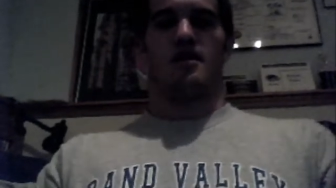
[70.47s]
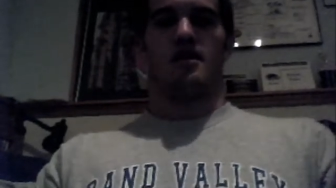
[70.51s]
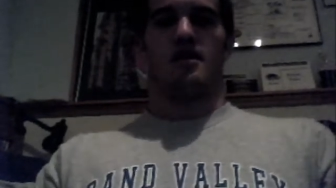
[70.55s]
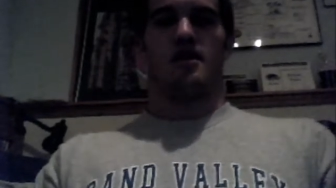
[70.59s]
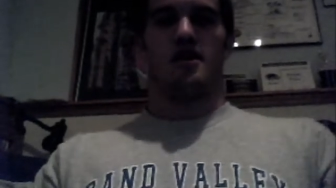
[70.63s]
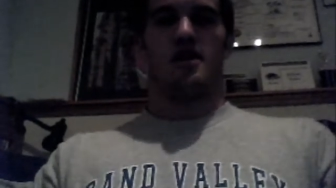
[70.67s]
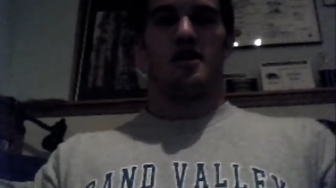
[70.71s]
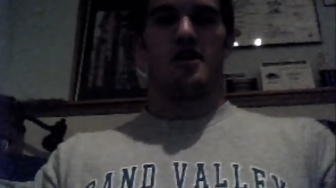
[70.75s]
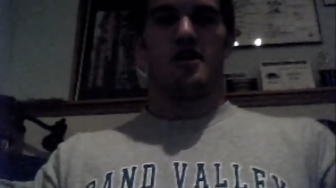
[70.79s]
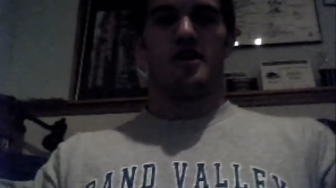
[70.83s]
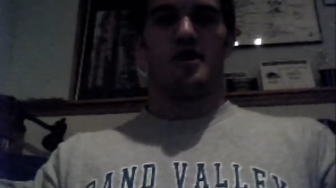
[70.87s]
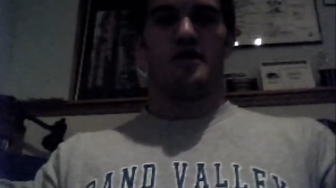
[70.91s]

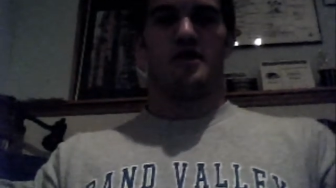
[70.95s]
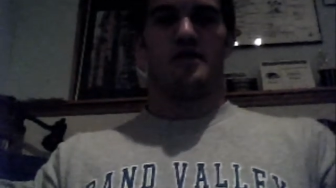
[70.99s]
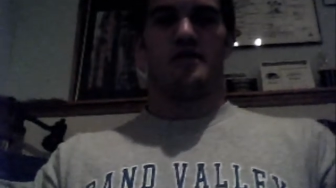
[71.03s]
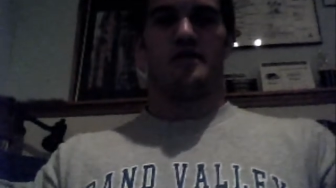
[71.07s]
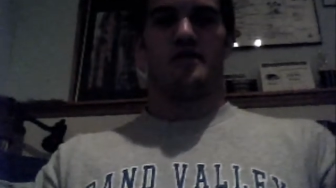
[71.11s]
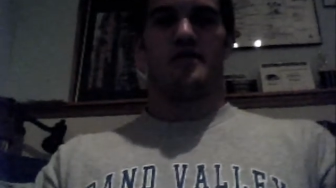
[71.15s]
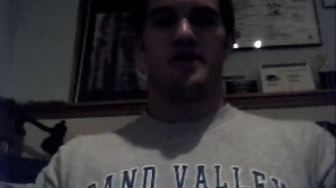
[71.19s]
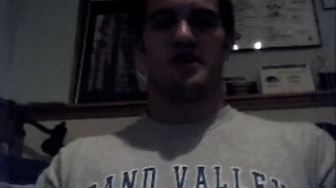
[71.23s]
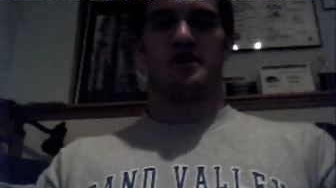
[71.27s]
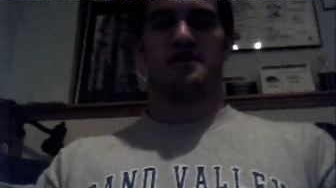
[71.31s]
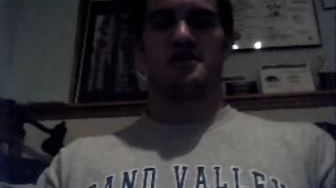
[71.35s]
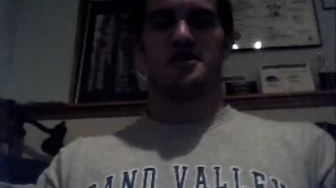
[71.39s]
The
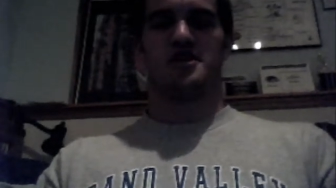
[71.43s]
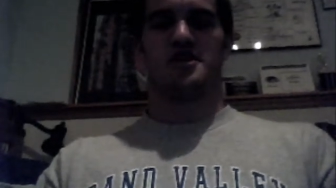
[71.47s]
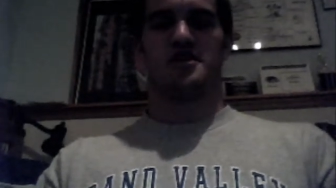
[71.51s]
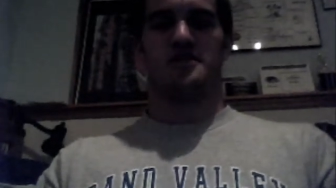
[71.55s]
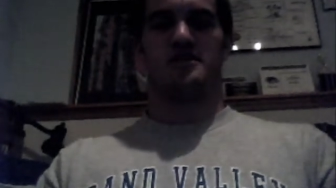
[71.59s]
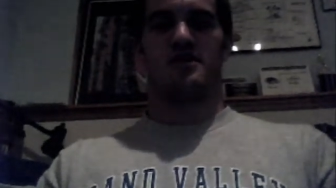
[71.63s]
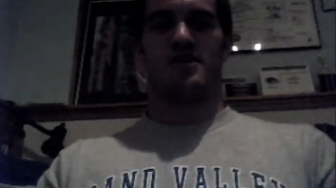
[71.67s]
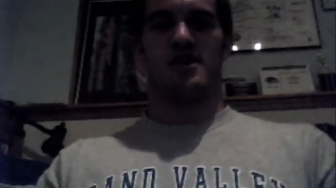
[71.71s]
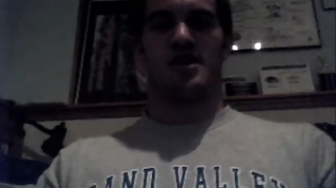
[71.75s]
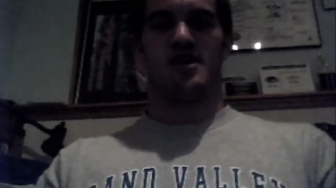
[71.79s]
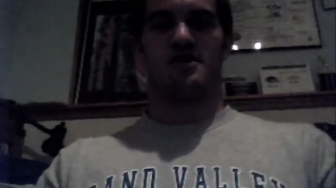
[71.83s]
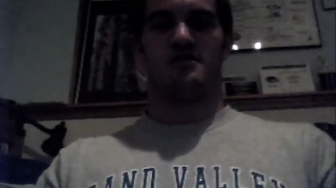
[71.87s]
Bengals and
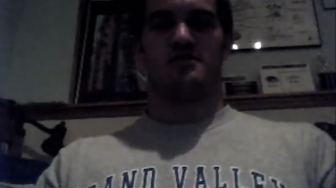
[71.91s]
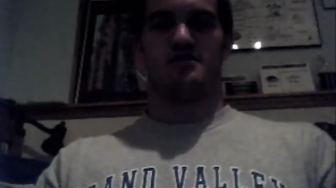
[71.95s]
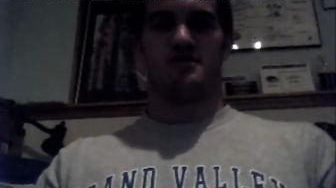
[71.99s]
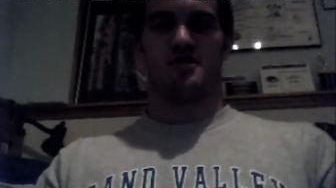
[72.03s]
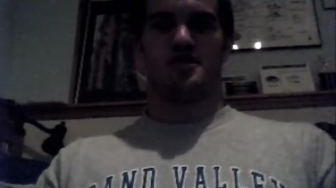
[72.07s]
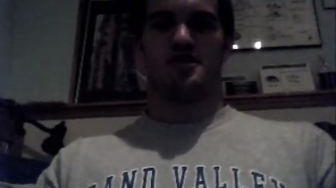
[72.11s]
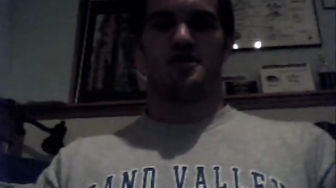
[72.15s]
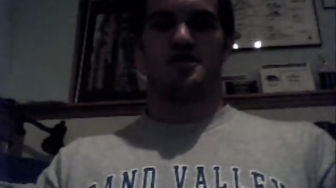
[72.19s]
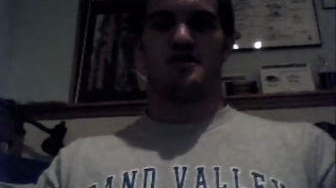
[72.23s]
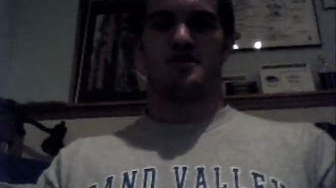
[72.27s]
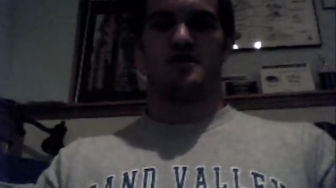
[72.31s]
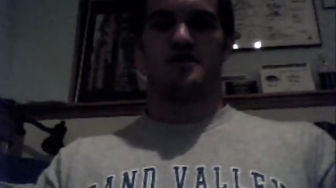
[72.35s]
the
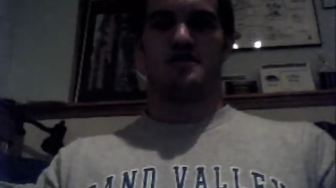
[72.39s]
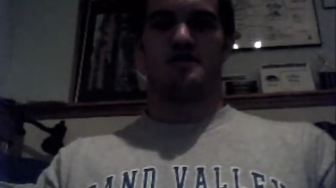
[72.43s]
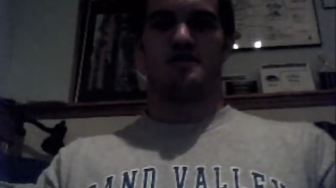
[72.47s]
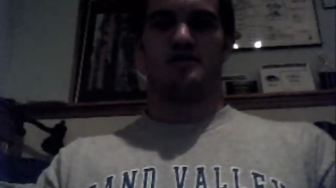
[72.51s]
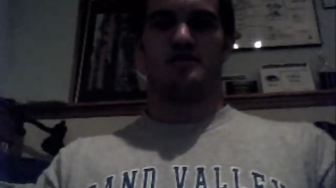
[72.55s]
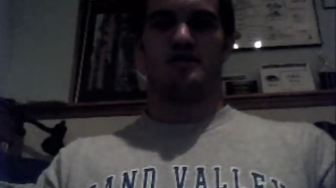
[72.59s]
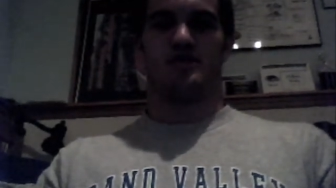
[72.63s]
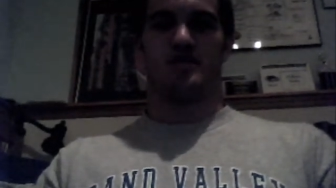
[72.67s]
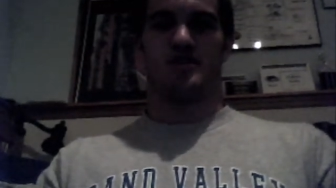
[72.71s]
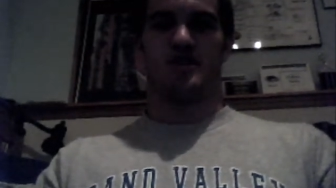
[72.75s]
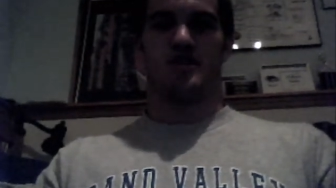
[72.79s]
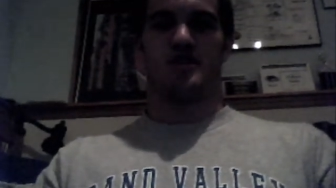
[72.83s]
Browns.
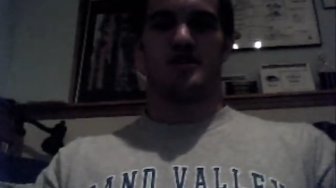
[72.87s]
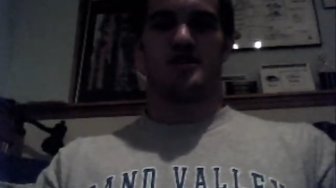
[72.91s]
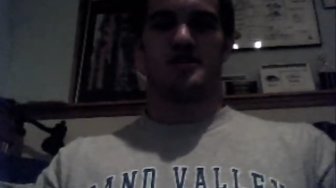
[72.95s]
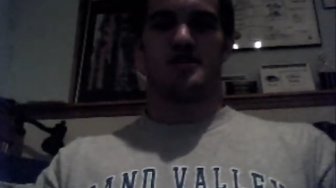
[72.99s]
Boy,